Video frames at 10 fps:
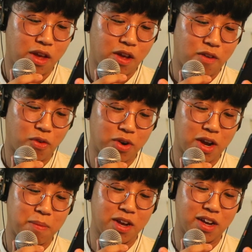
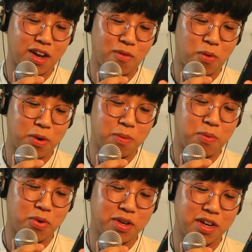Fortnite made
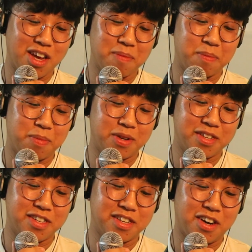$1.8
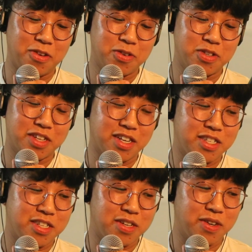billion
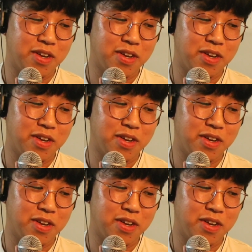last year.